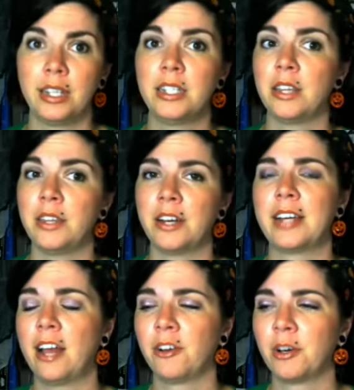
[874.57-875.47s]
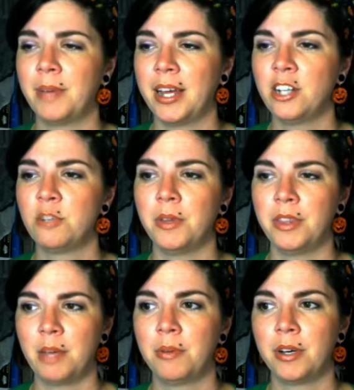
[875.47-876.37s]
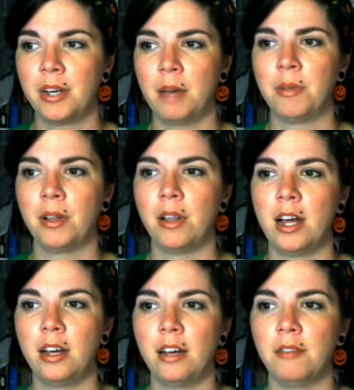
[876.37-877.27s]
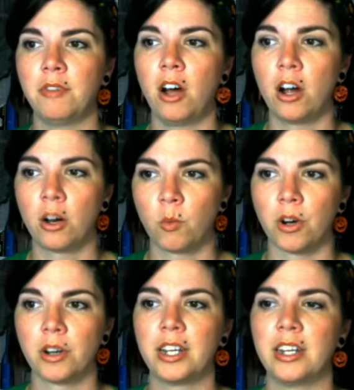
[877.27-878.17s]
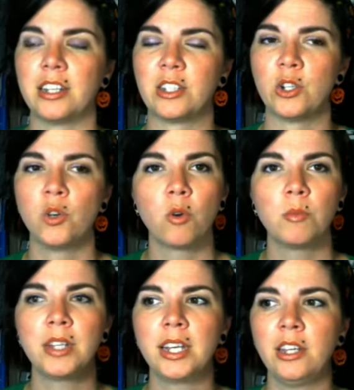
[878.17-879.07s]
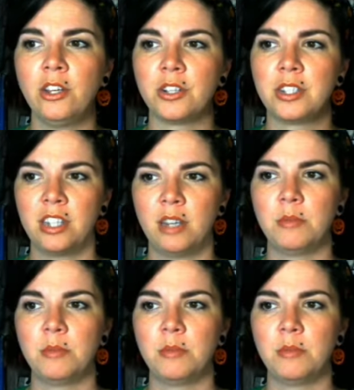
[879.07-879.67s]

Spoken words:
to their gallery page, but they put up a lot of artwork, and it's normally your Sims